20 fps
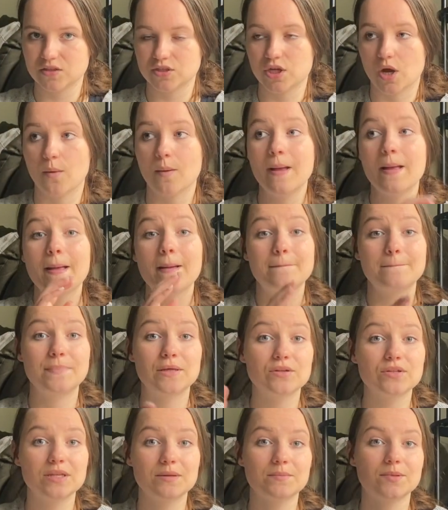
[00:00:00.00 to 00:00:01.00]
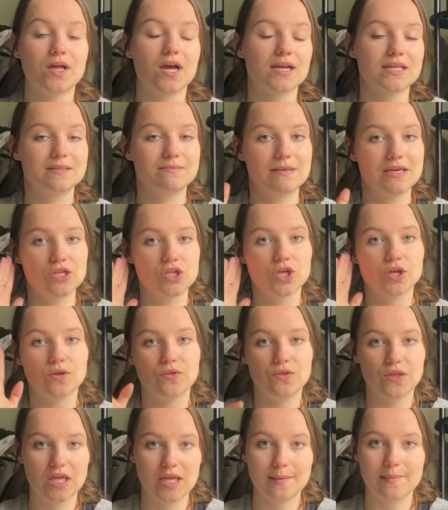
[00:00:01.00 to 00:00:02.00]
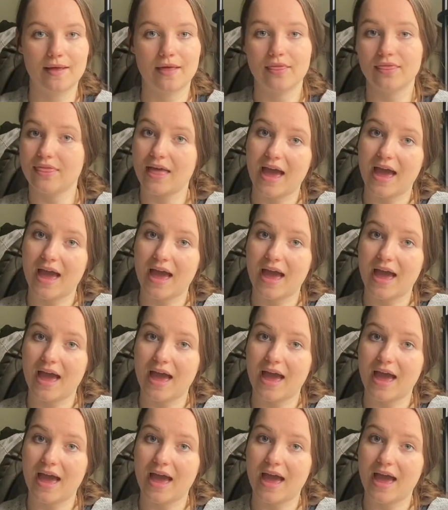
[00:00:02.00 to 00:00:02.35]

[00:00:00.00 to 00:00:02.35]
So building blocks, make sure you think about